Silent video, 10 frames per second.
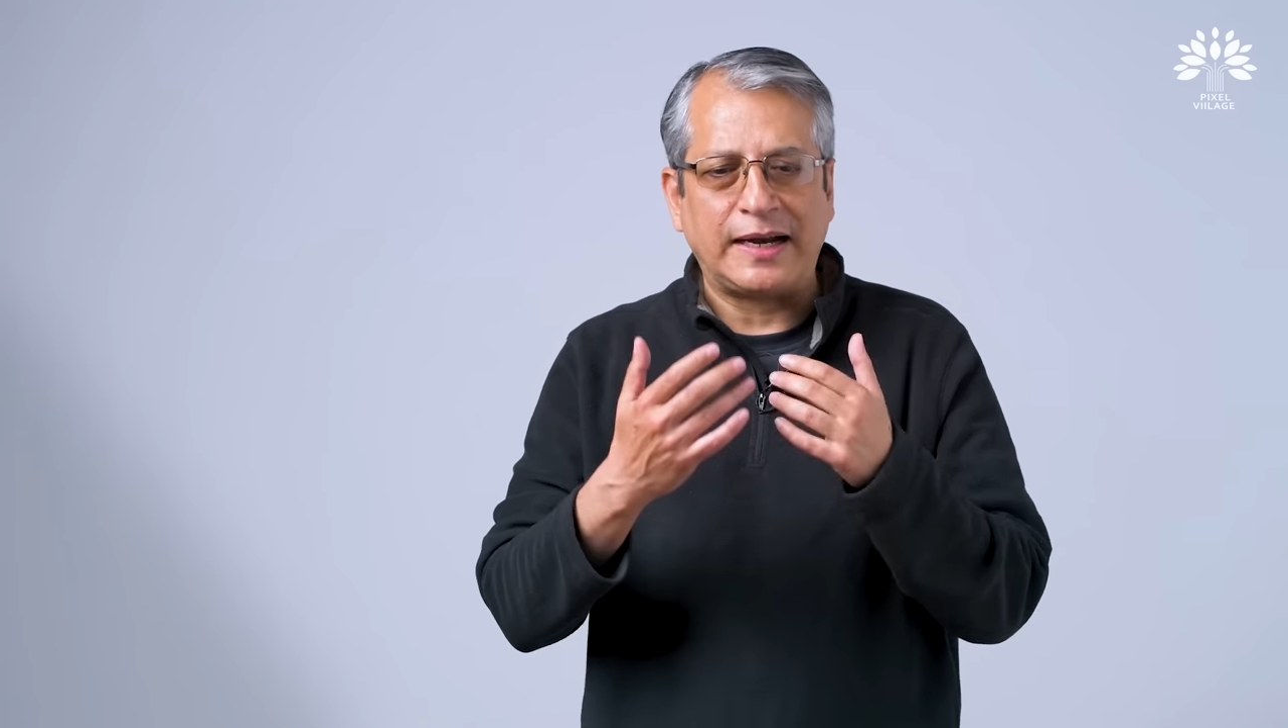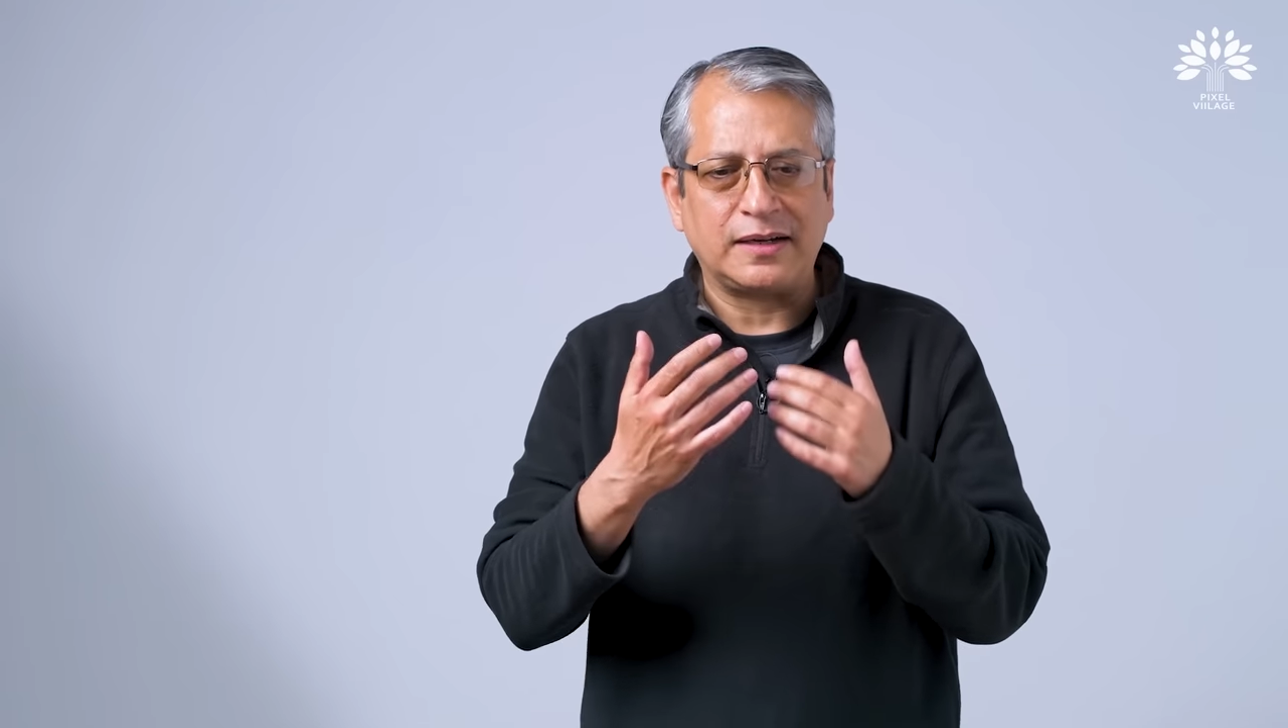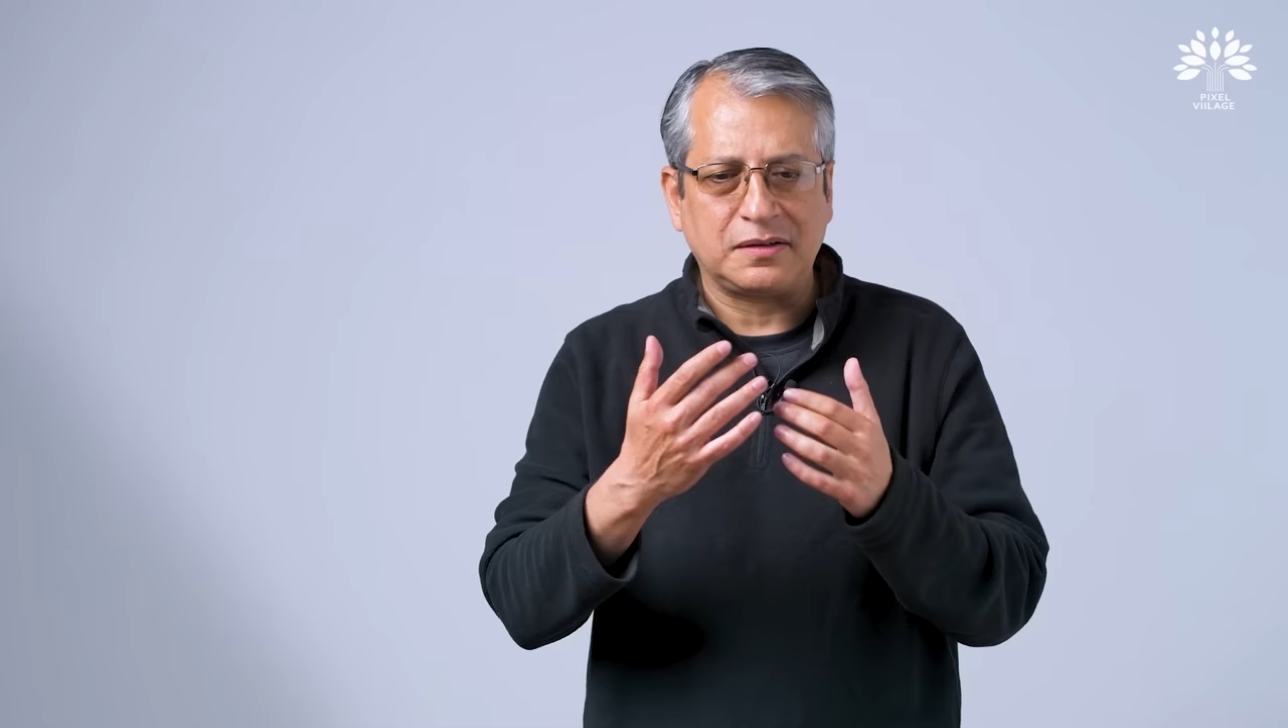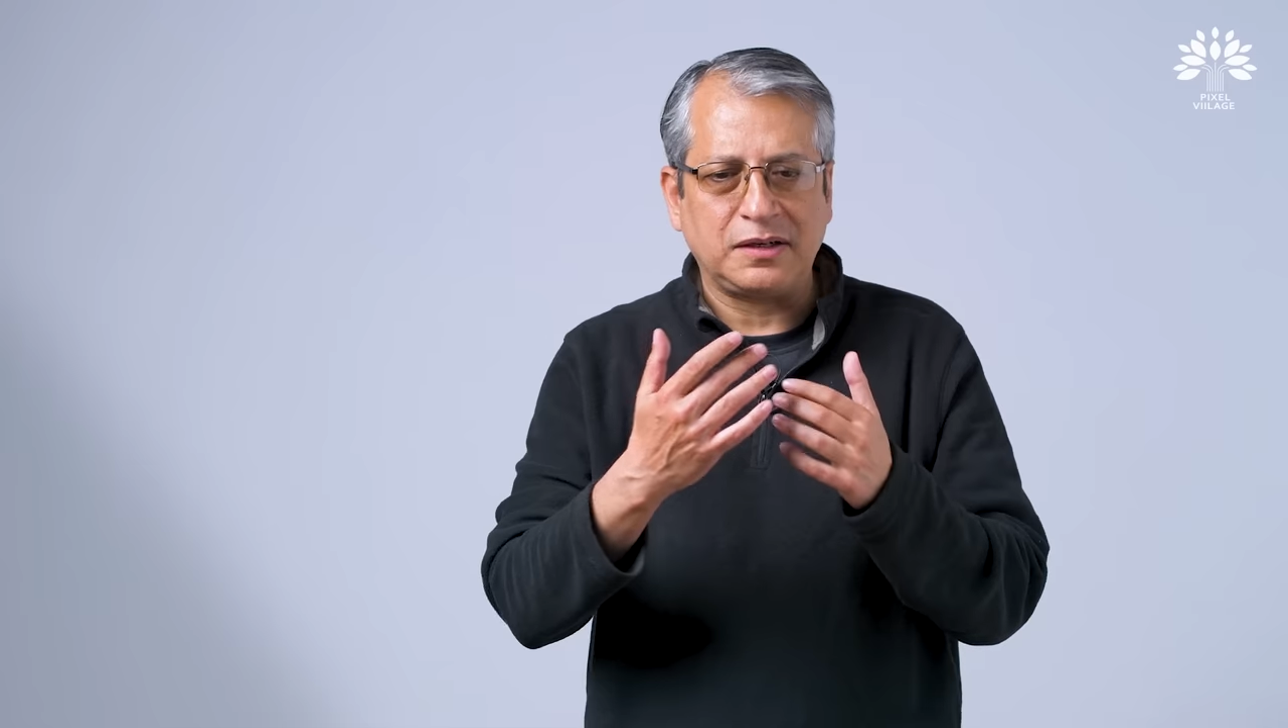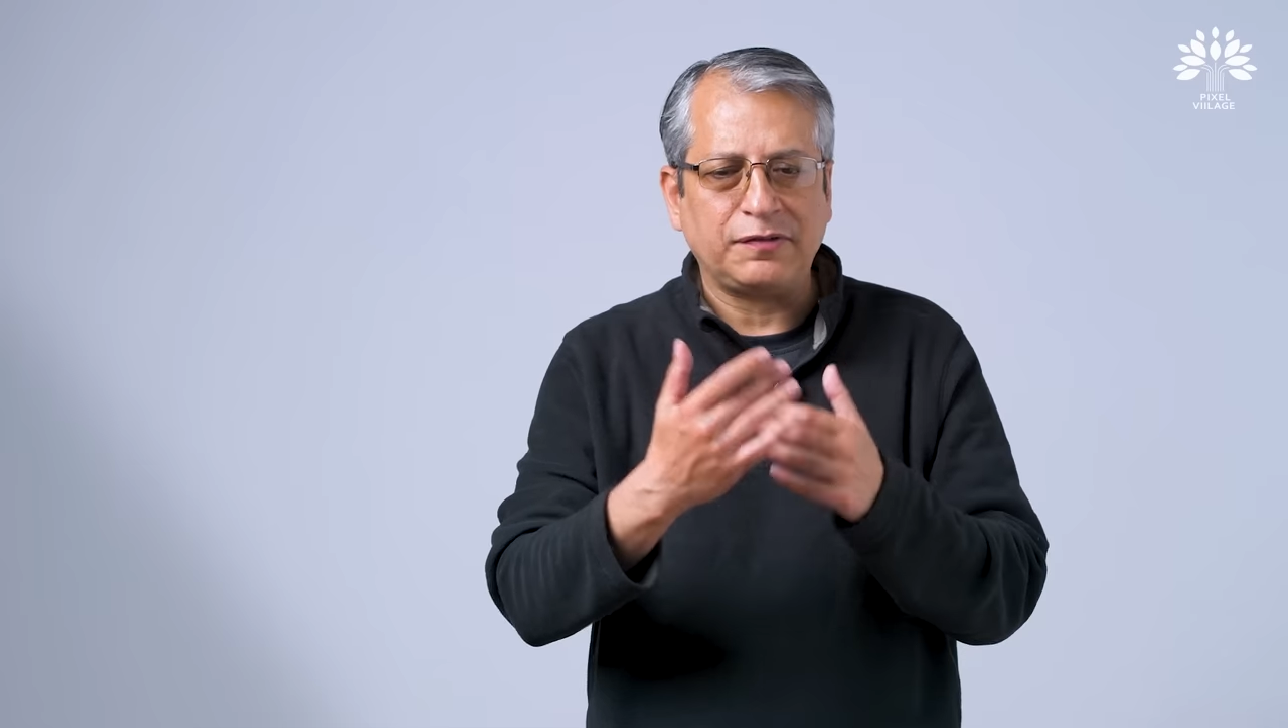
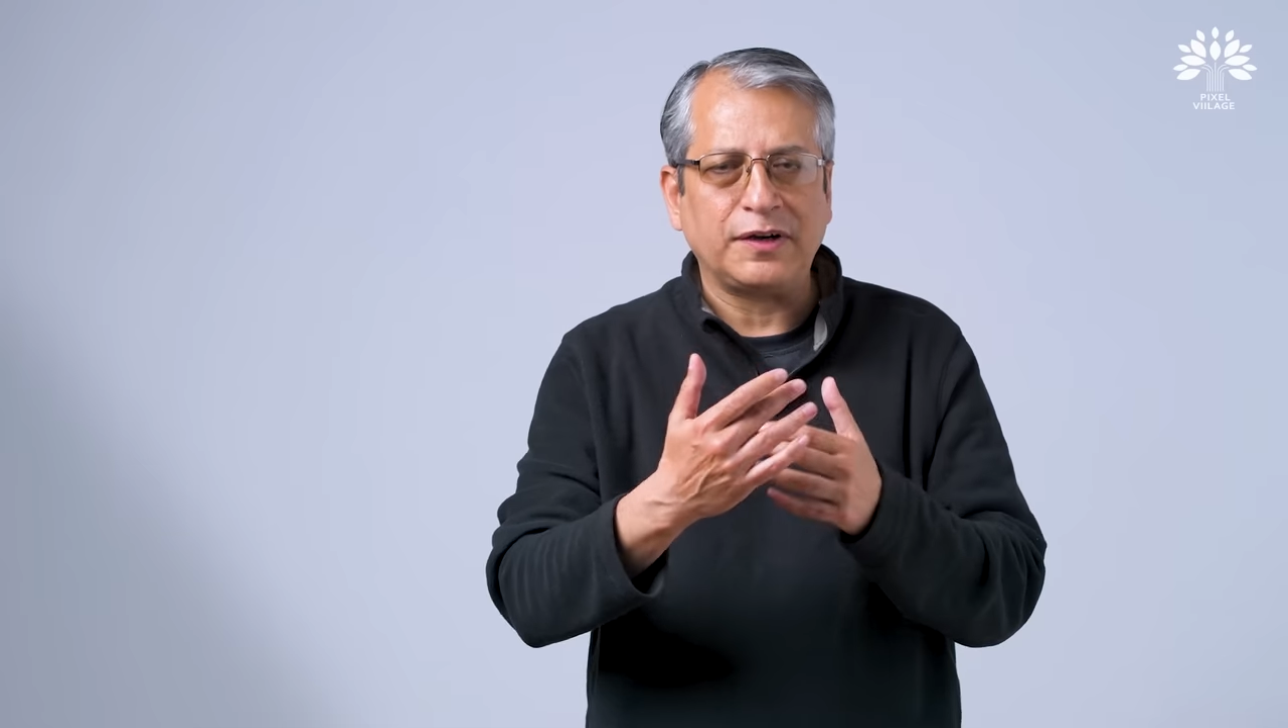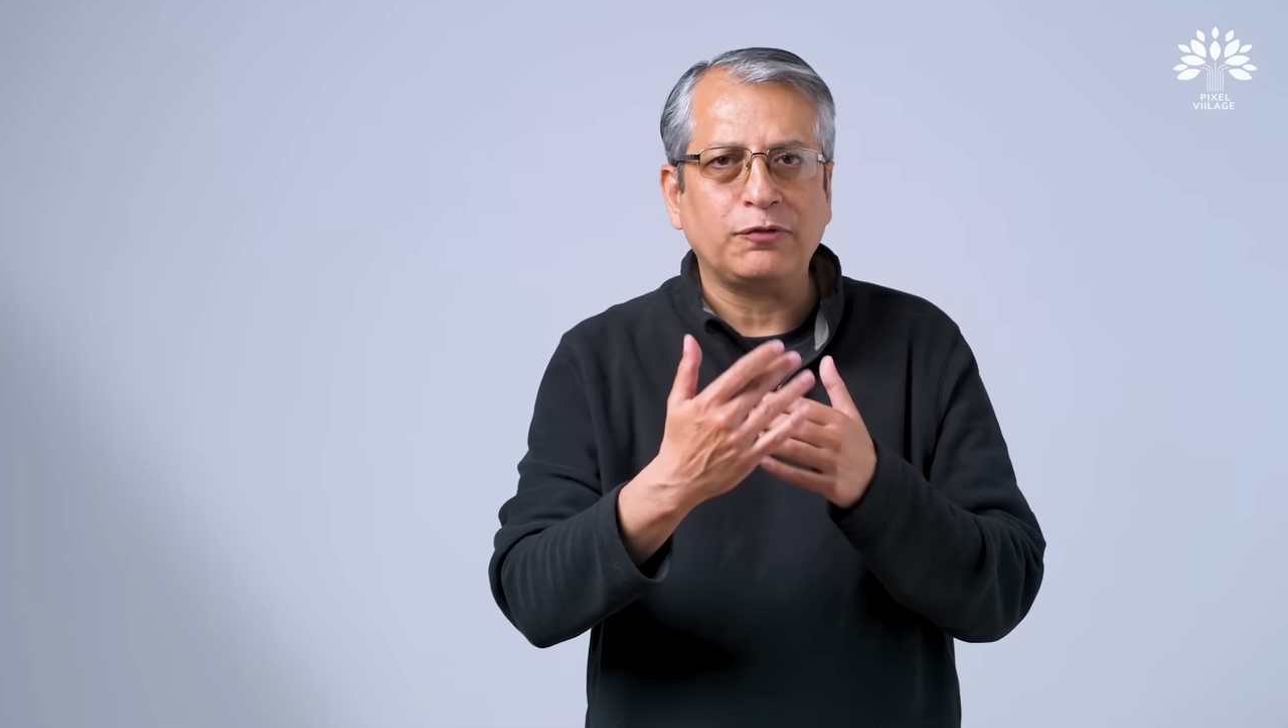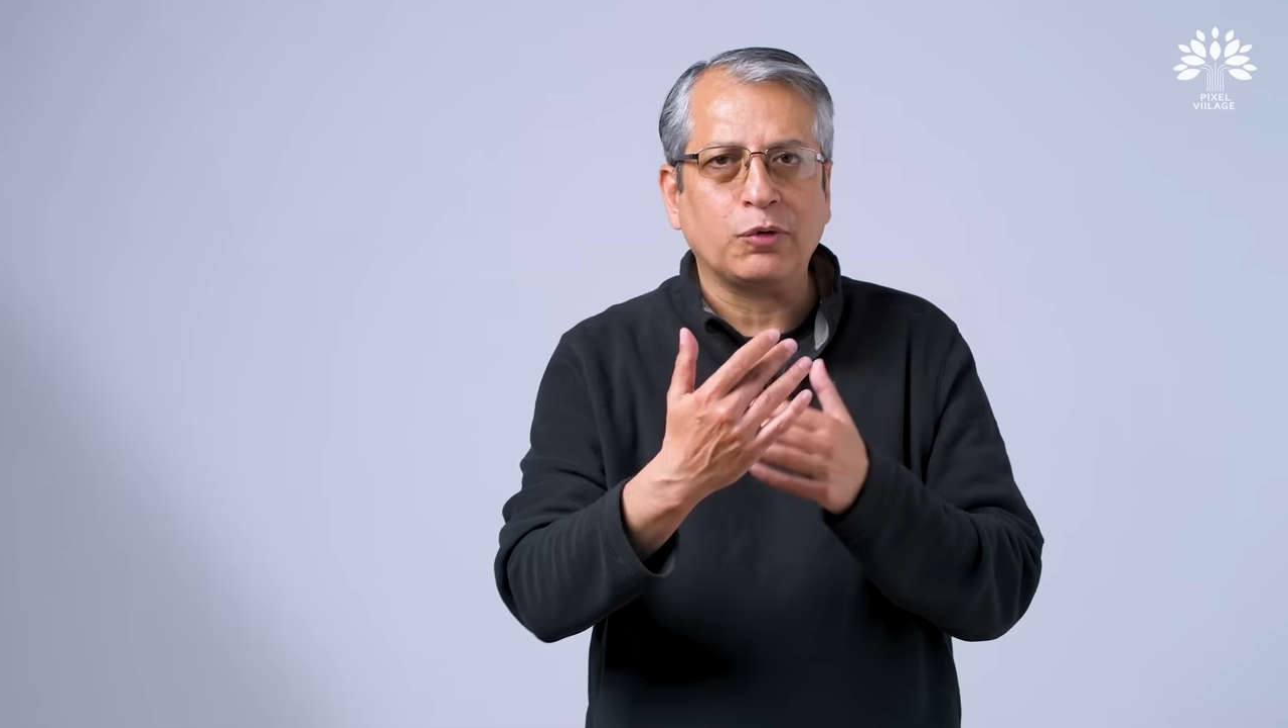at different